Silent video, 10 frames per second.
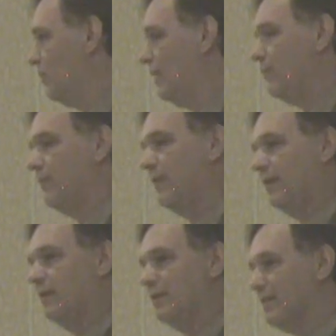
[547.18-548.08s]
don't get
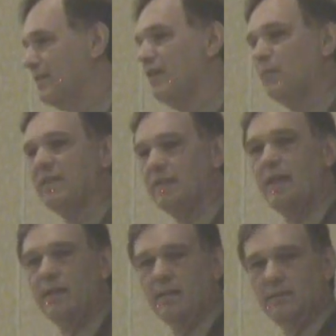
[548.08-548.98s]
reflected to some
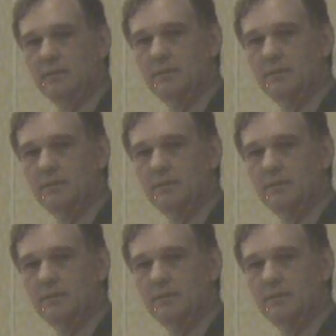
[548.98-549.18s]
extent